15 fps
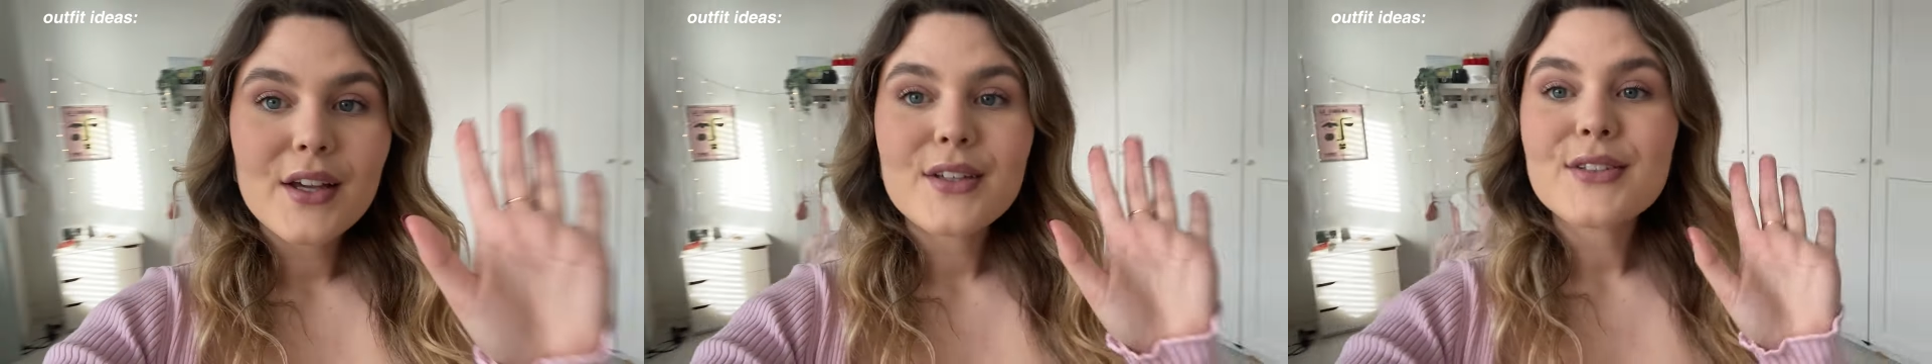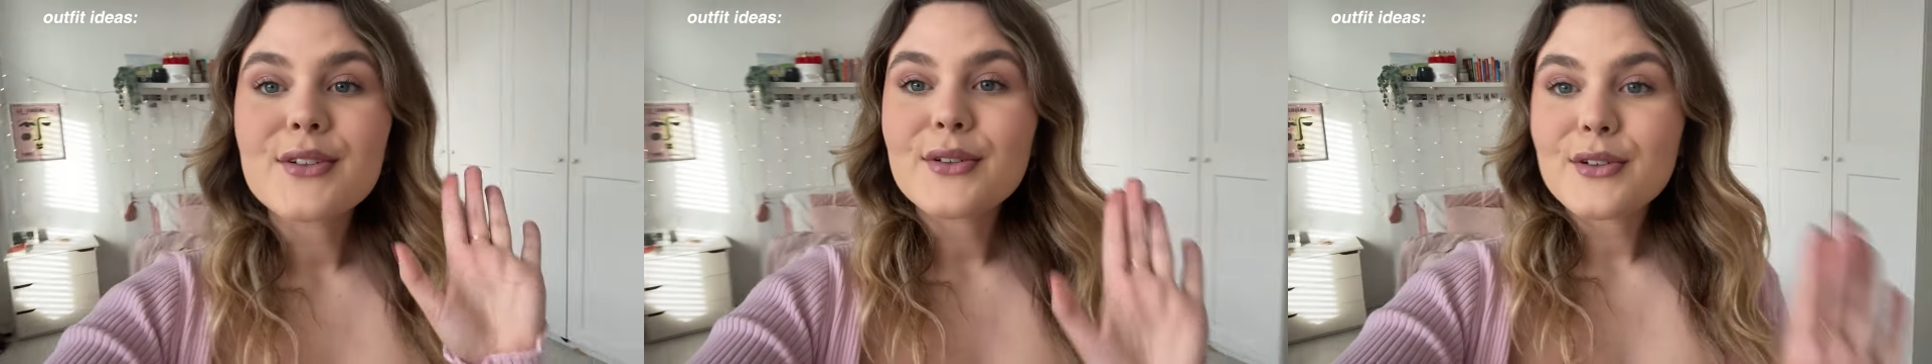
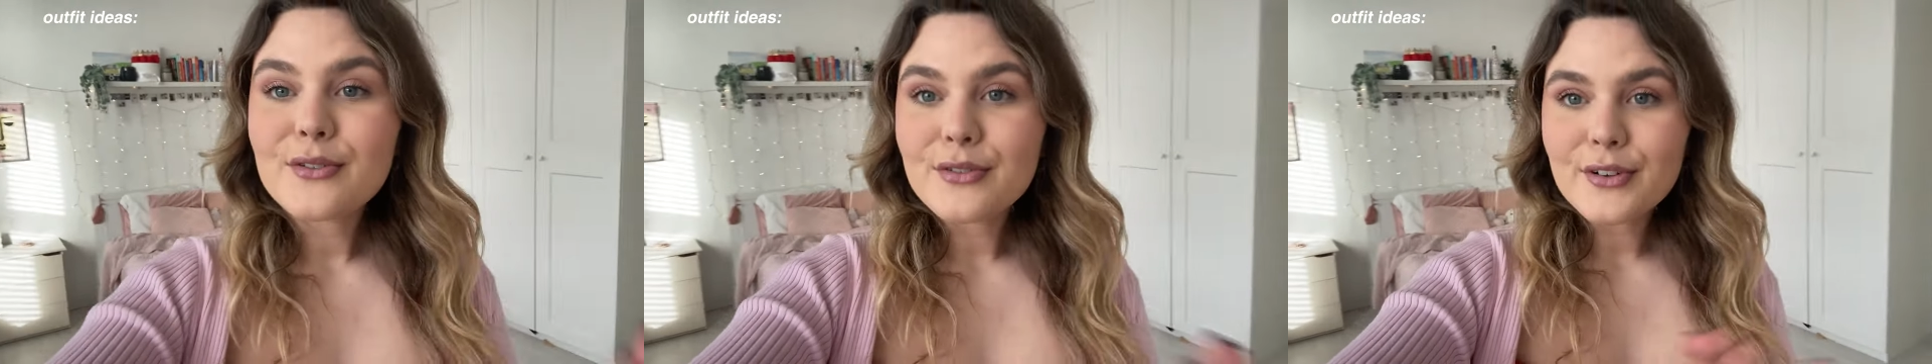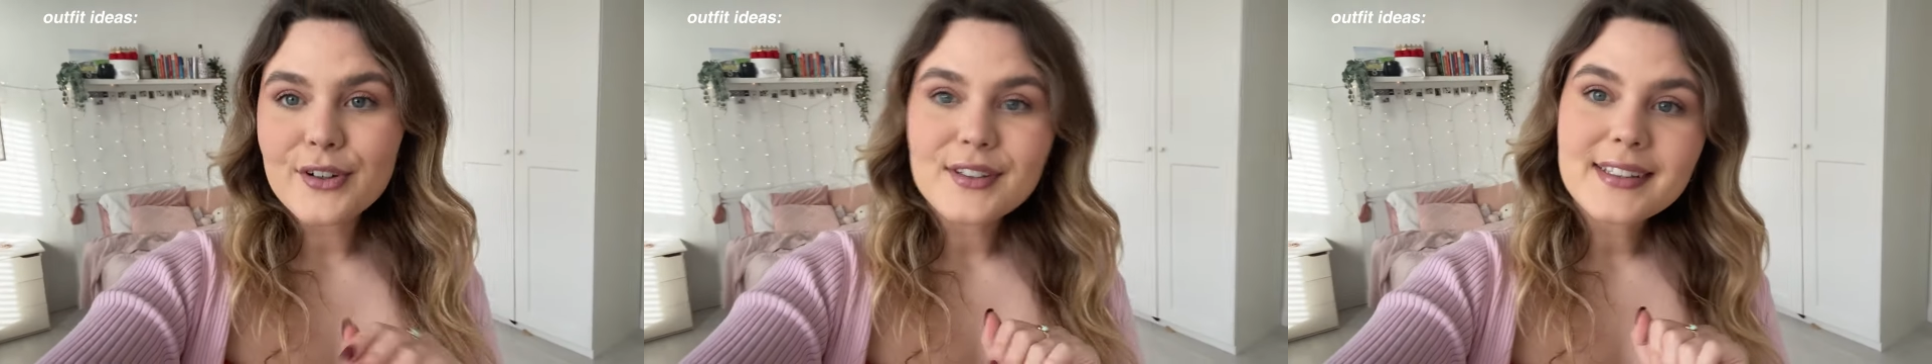So the
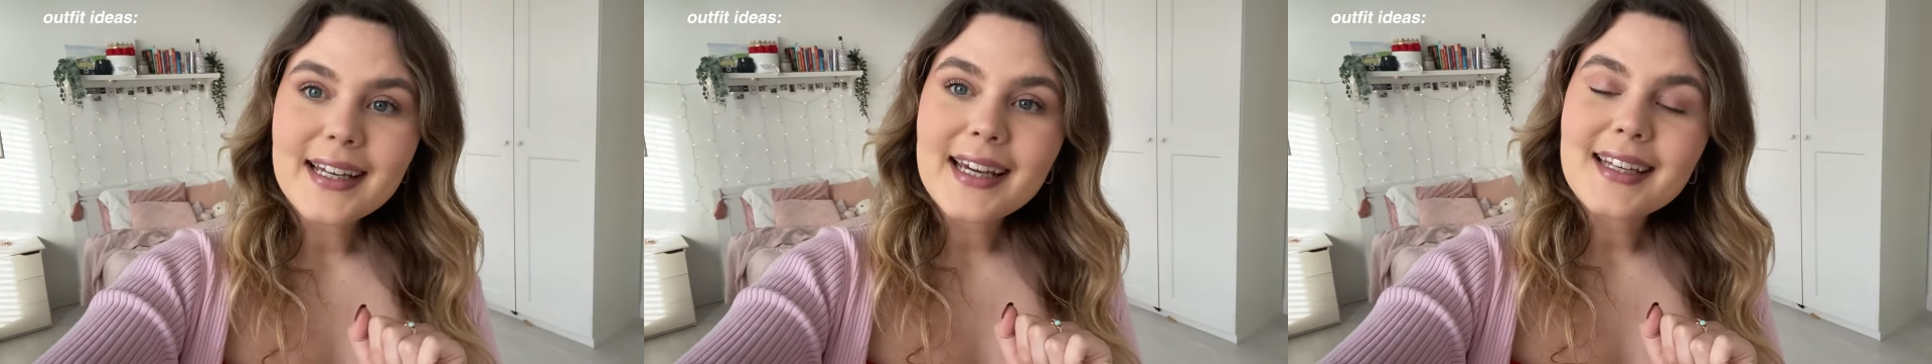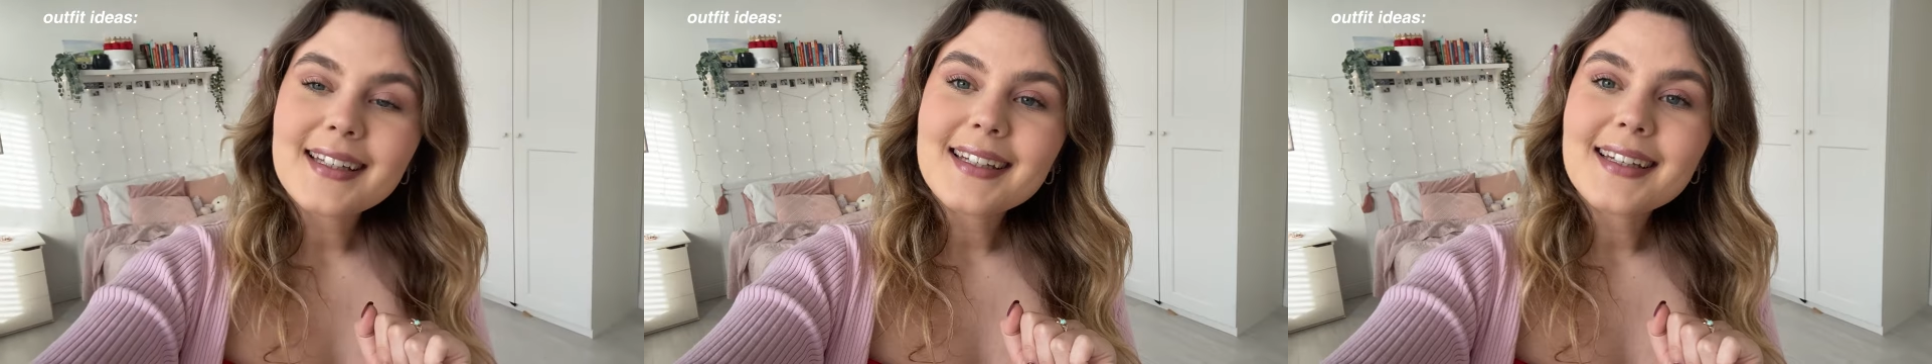first
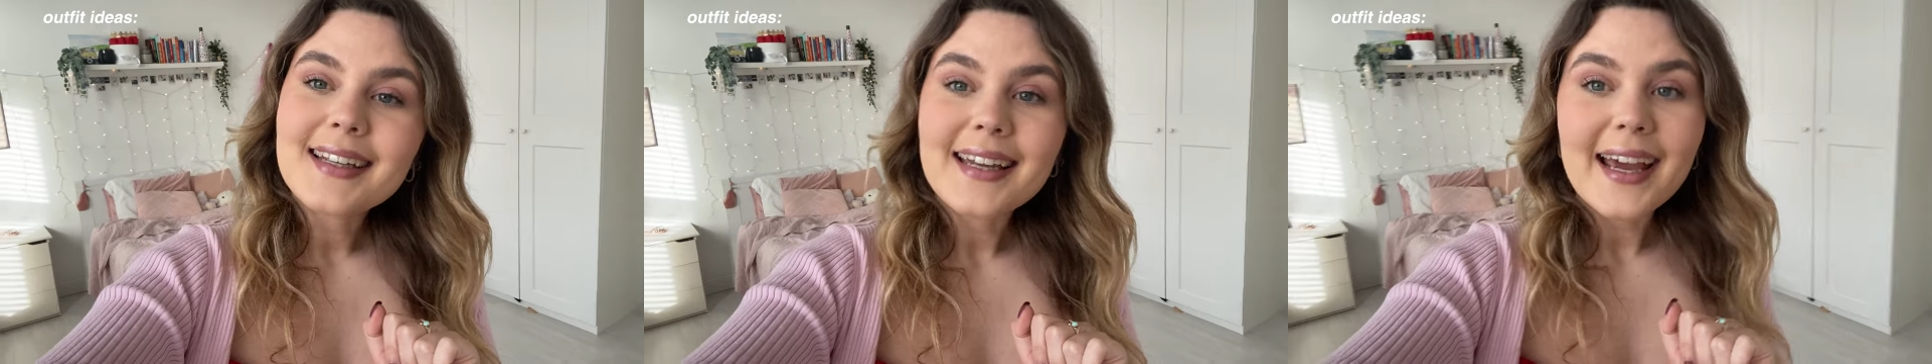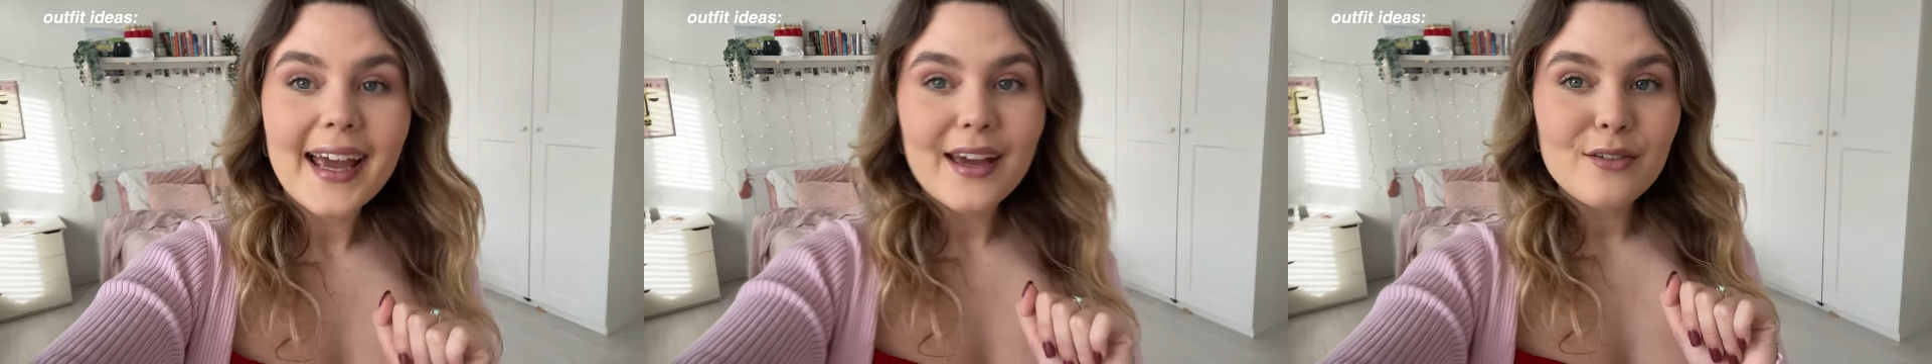idea
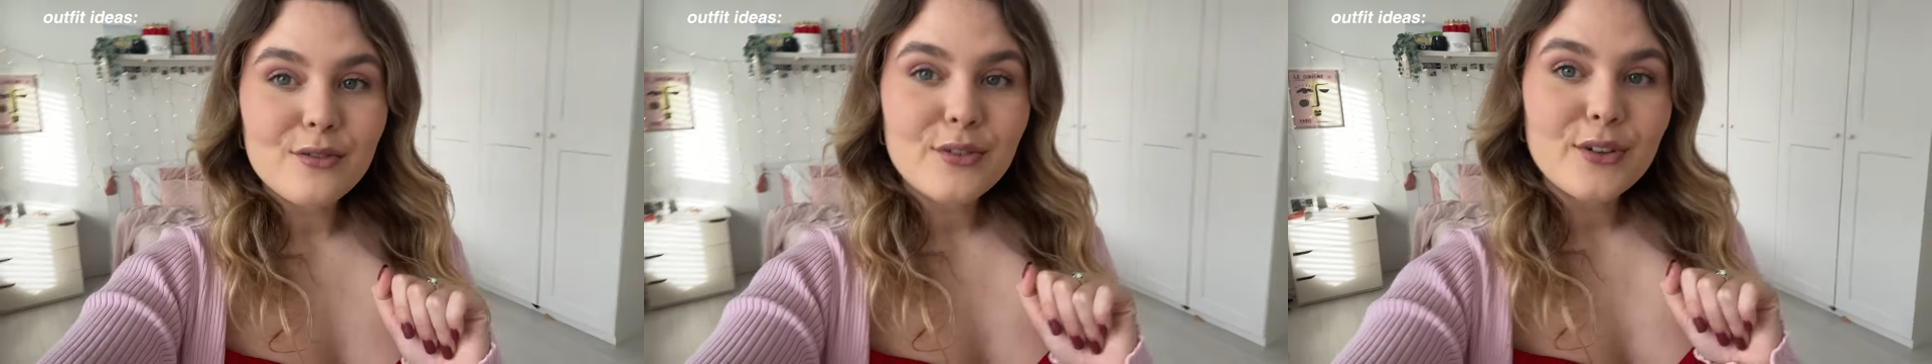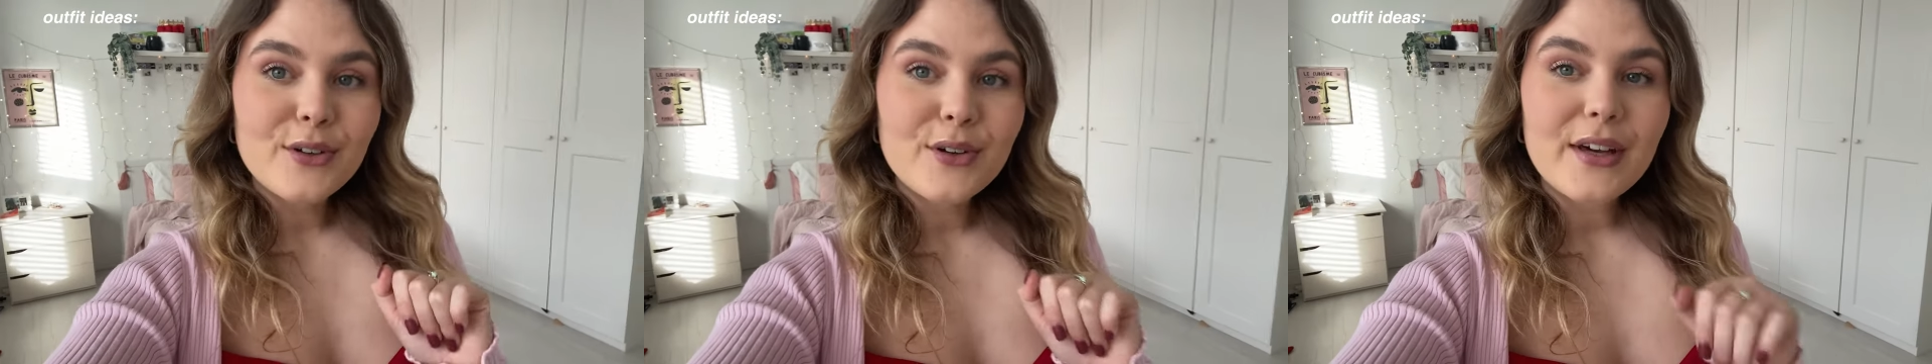that I have
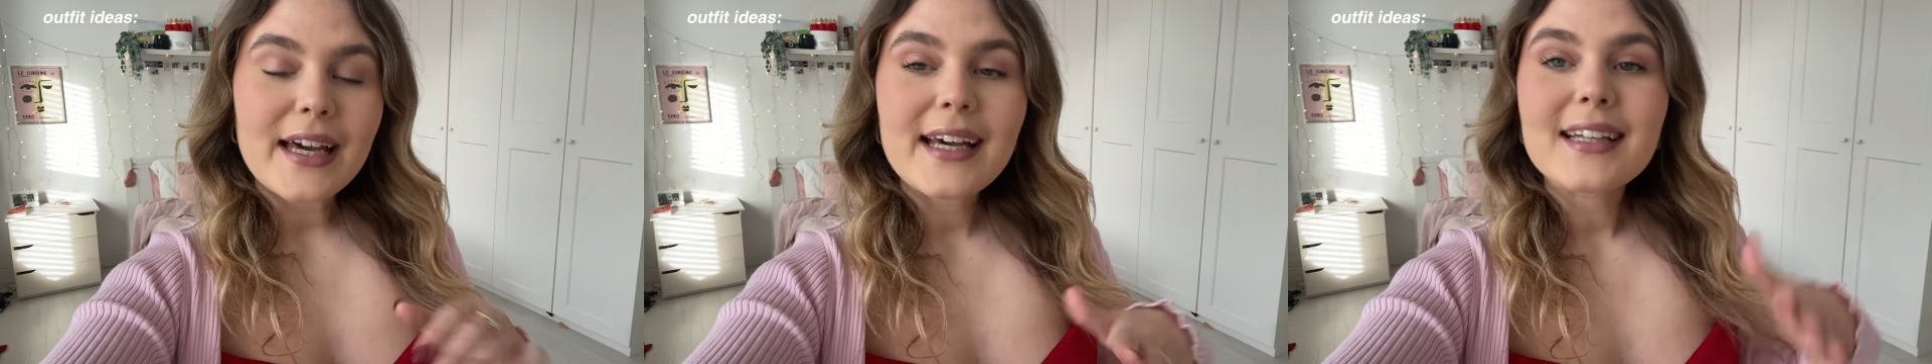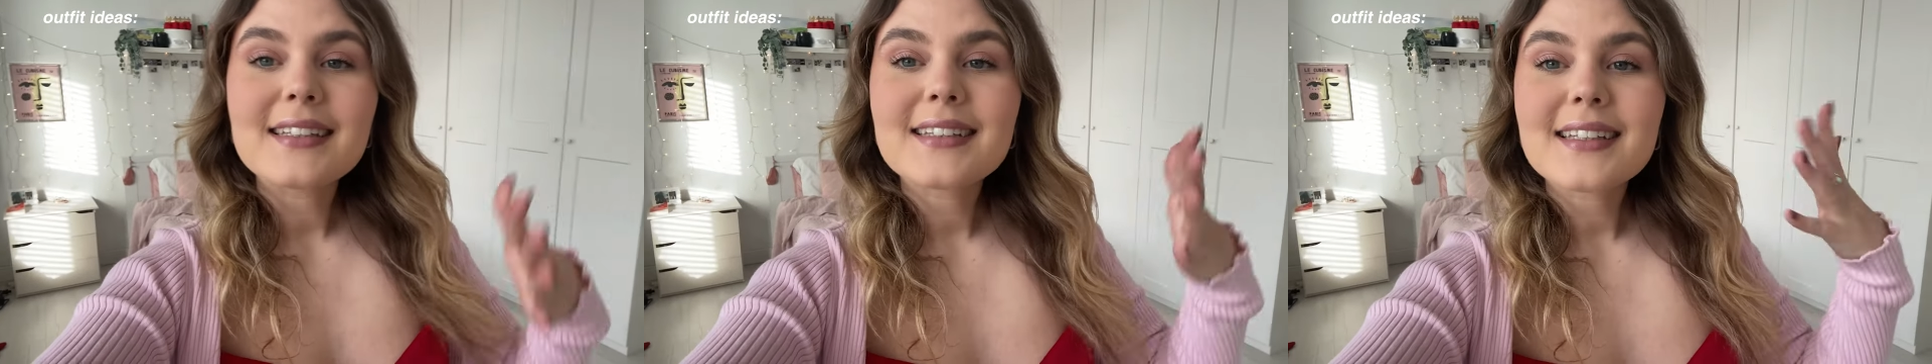for you
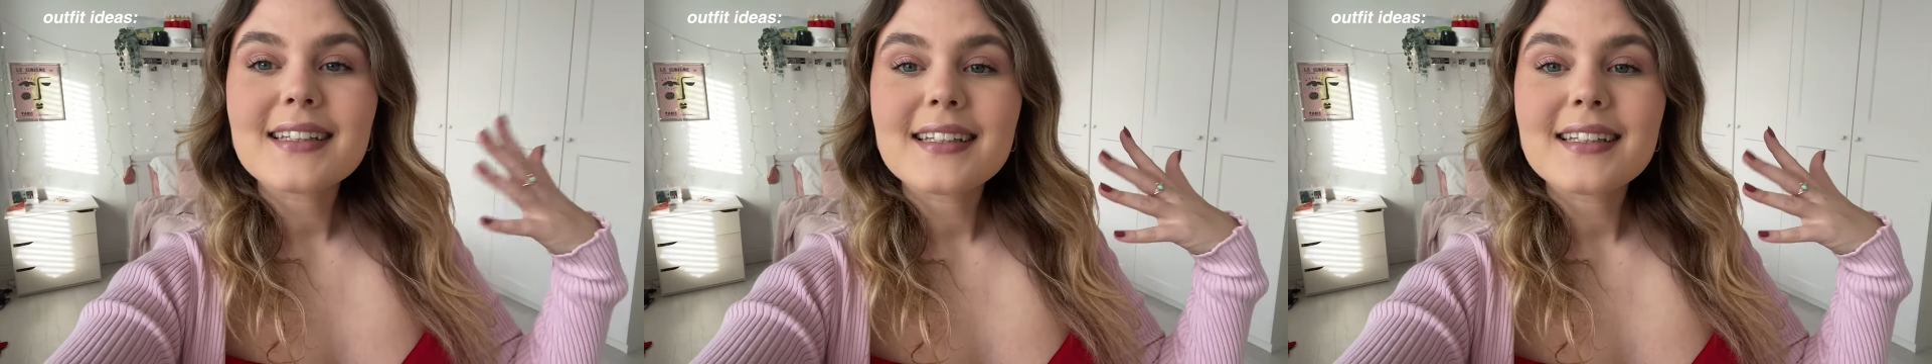guys